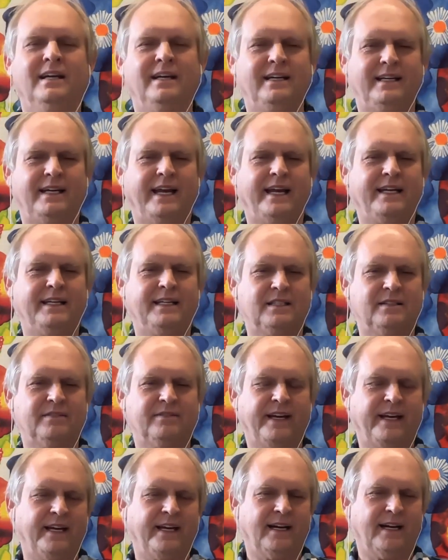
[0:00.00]
gains of
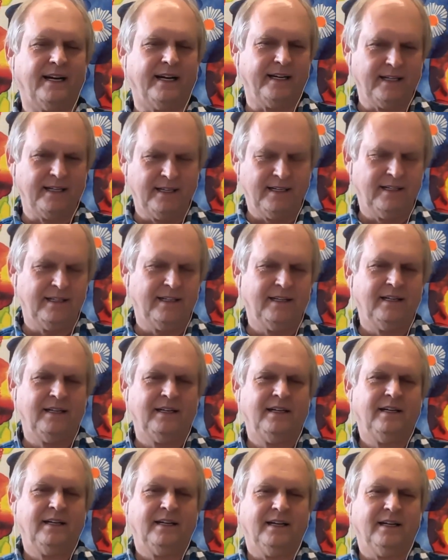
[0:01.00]
AI
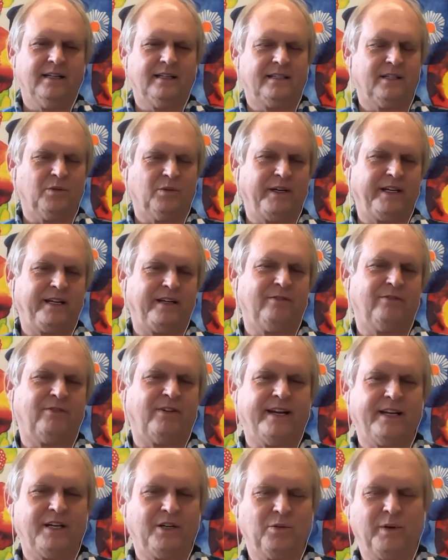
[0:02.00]
until we can
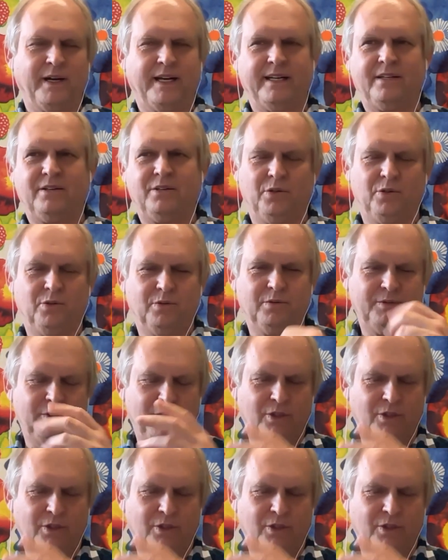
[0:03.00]
find a way to,